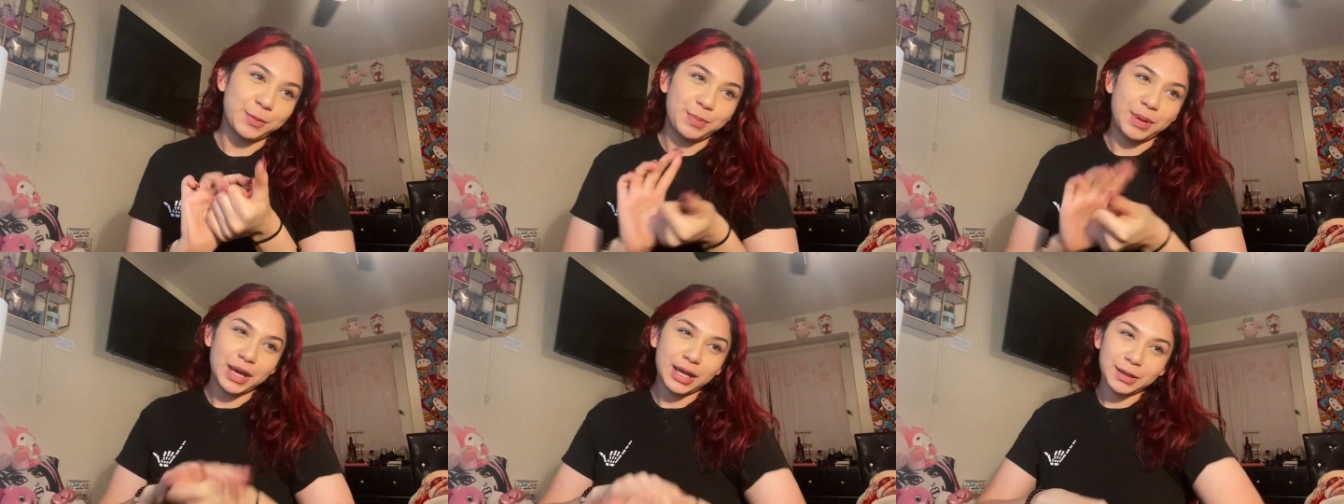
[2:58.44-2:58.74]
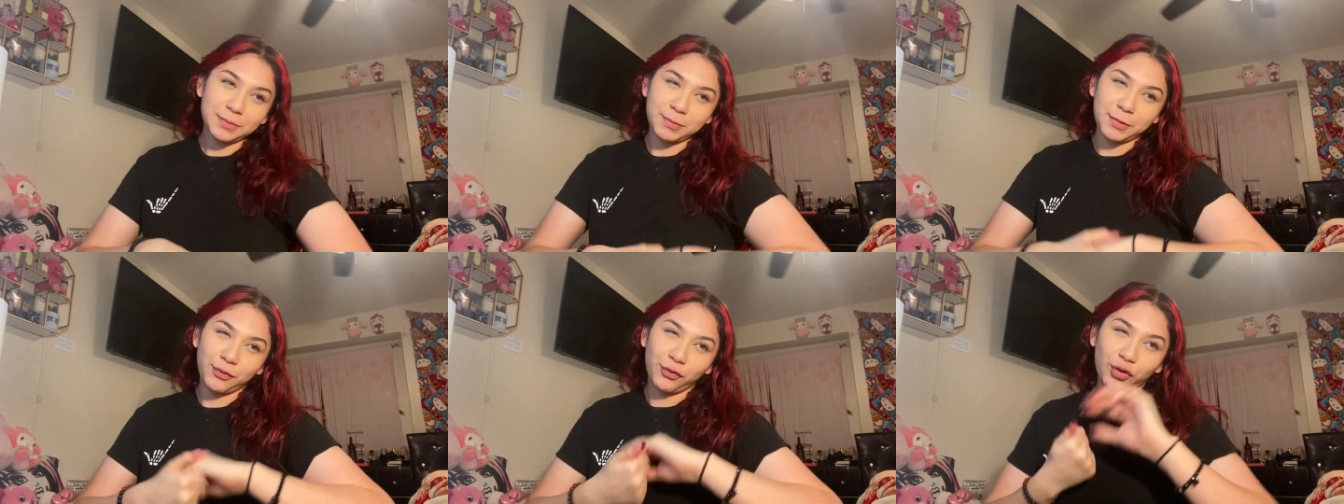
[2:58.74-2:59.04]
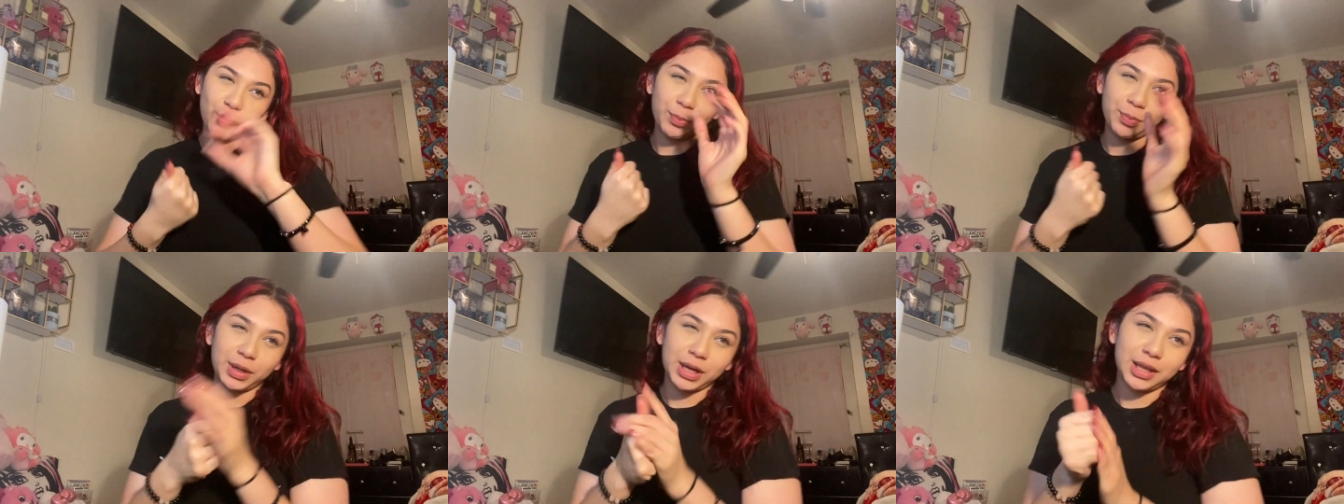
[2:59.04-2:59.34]
back before
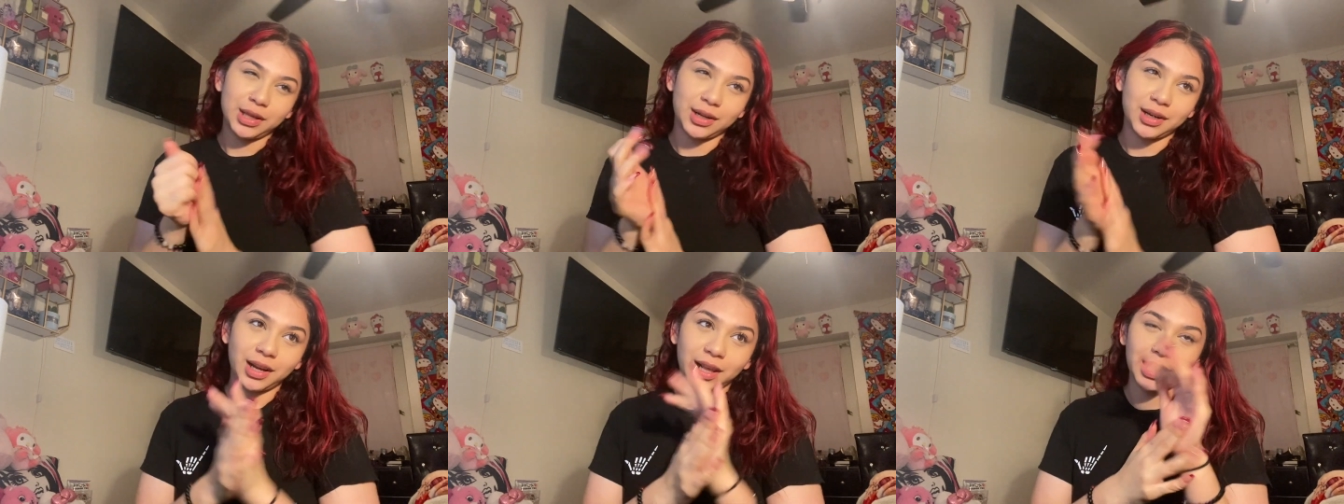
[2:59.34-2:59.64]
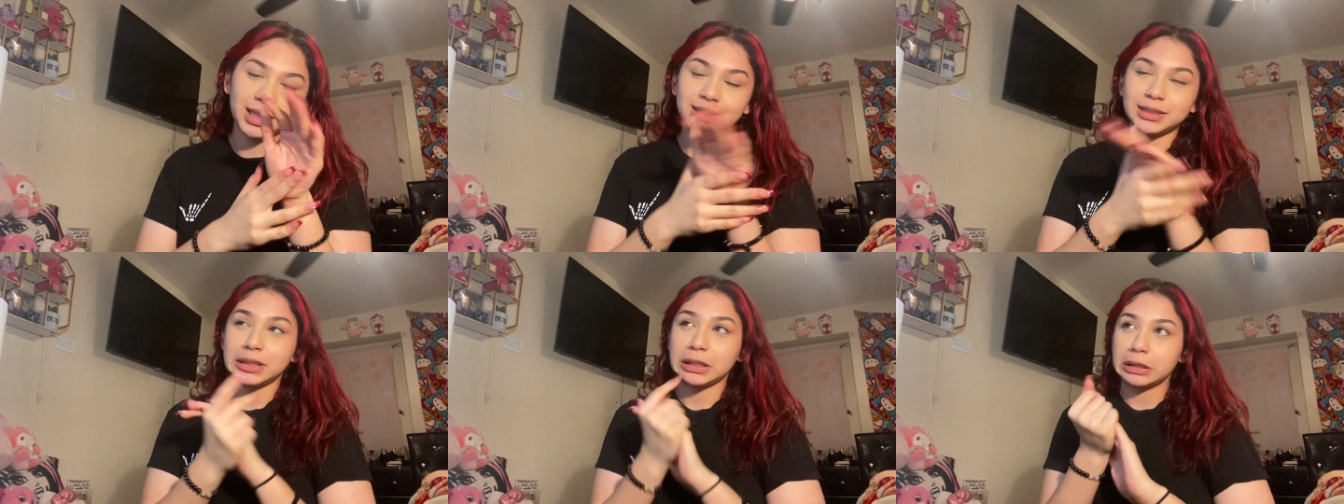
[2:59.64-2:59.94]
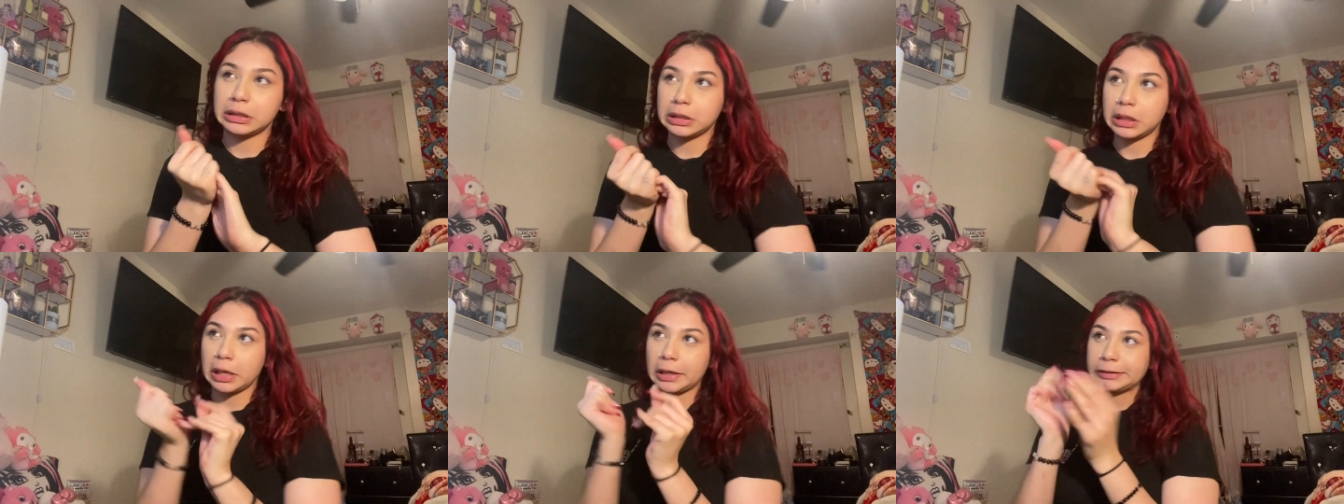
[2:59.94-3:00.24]
putting on hand
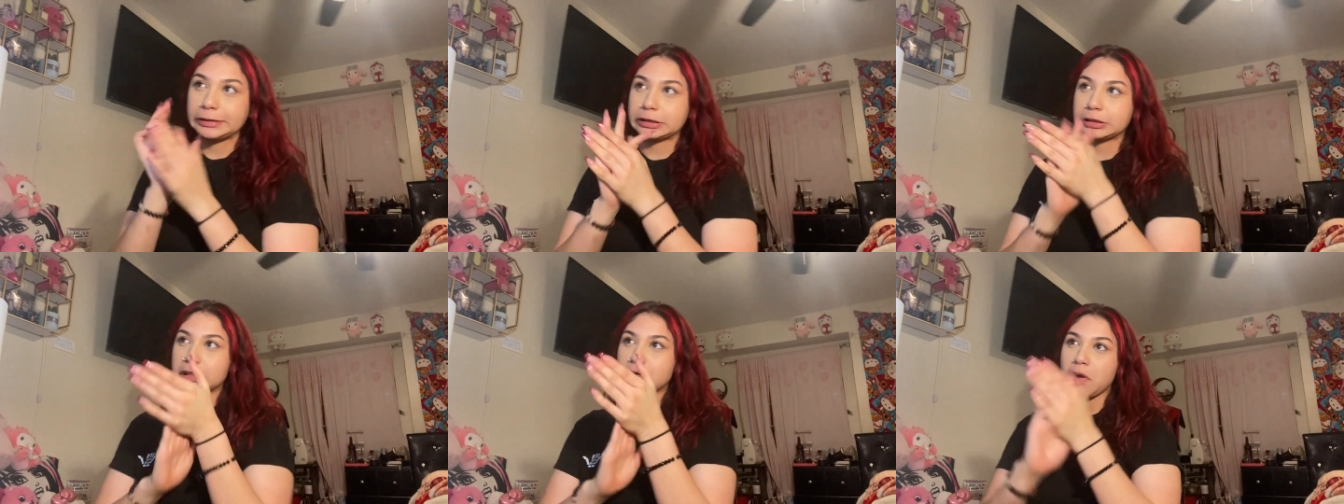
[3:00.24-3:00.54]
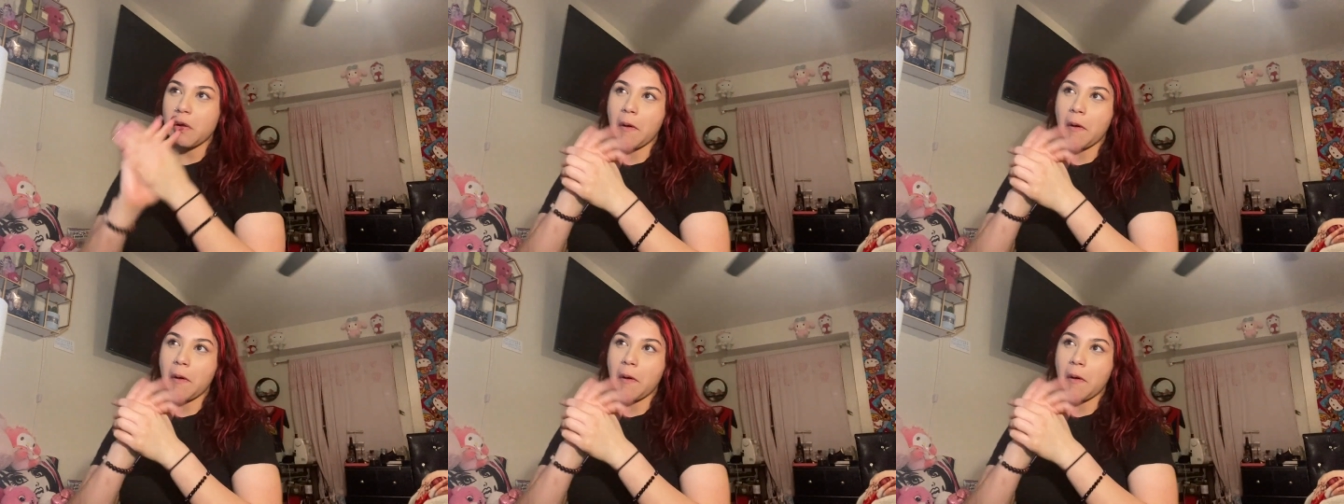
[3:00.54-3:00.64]
sanitizer.